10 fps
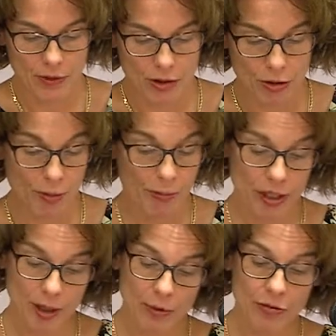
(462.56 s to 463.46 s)
So he
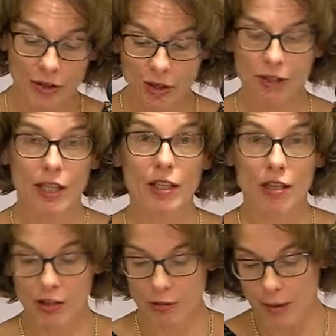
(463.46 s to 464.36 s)
picked up the phone and he
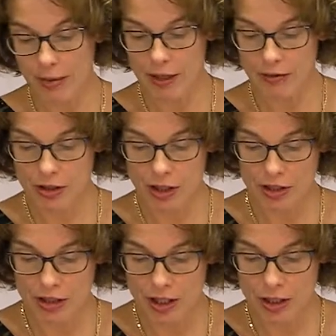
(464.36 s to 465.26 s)
called the rabbi of the
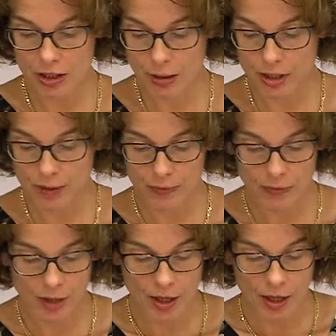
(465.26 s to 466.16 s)
JCC in Summit.
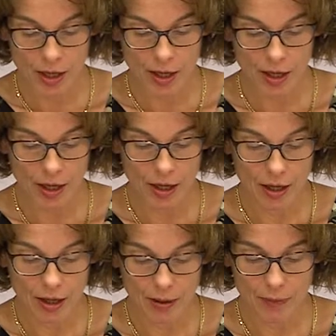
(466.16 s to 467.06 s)

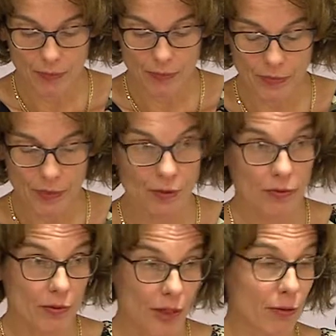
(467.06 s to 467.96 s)

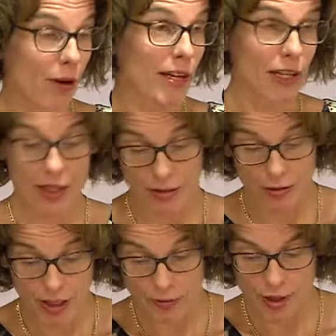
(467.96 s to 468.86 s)
The rabbi asked
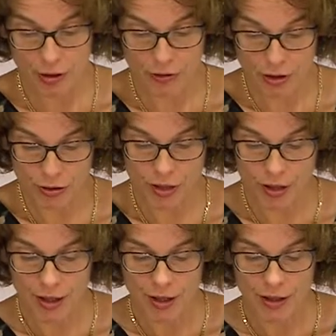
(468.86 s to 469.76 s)
to get me on the phone.
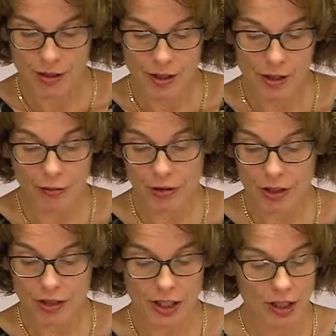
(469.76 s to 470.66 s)
He offered
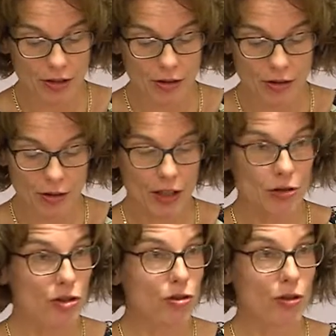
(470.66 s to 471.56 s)
us tickets to get
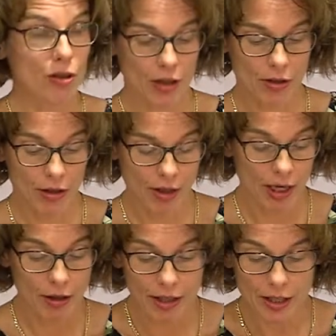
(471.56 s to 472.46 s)
to shul on the
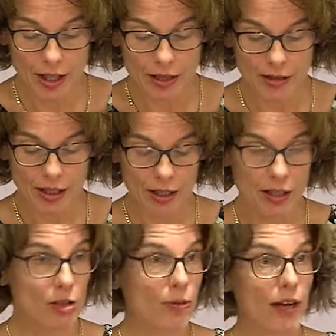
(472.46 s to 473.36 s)
high holidays, and
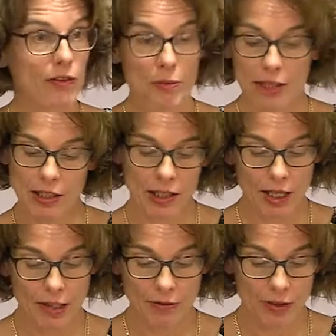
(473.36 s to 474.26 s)
his wife immediately
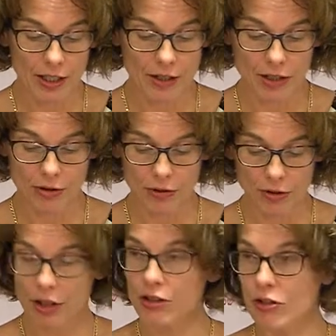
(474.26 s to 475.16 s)
invited us for
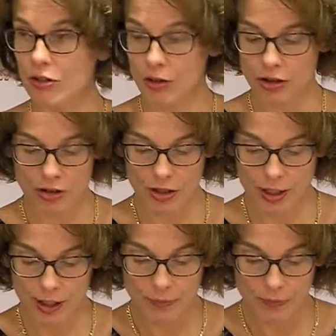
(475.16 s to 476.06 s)
lunch on Rosh
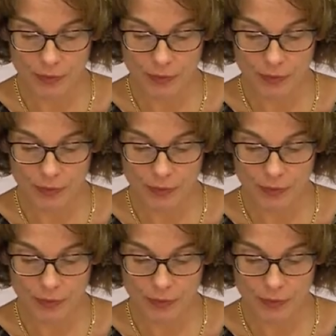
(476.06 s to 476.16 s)
Hashanah.